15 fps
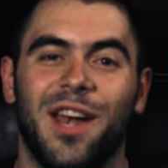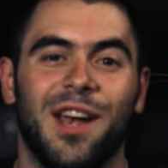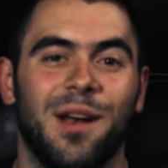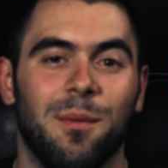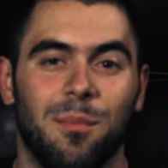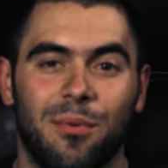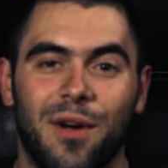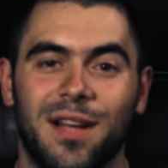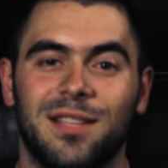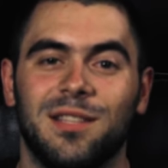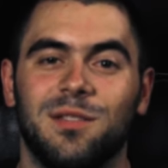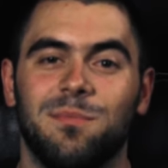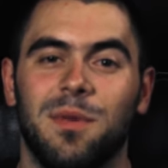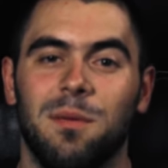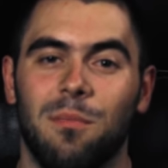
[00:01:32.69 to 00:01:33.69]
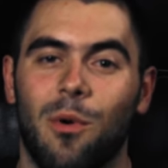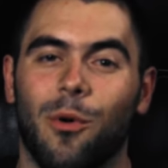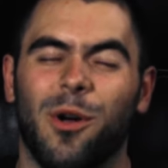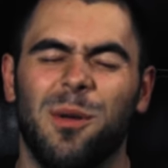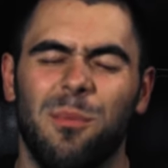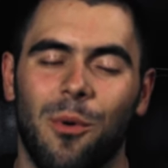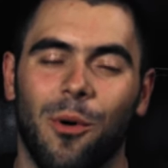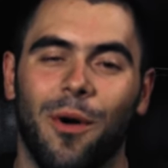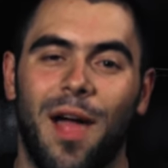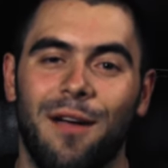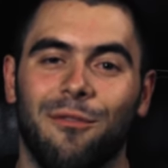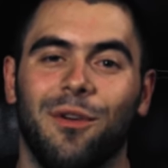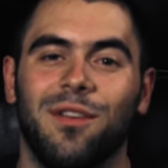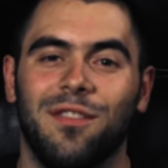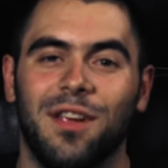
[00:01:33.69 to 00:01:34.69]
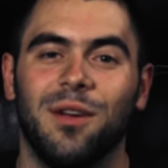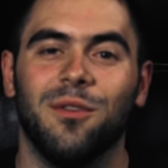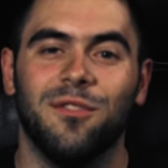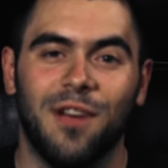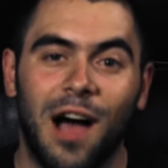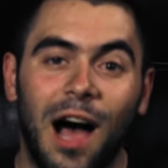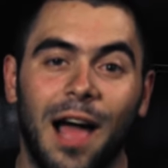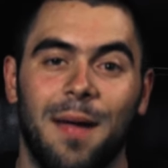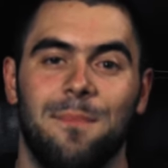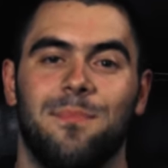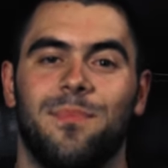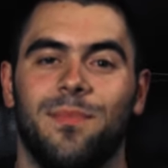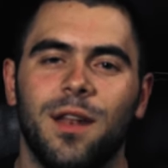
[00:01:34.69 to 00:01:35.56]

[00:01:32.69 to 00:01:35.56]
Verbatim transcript: and it impresses me more and more every single time.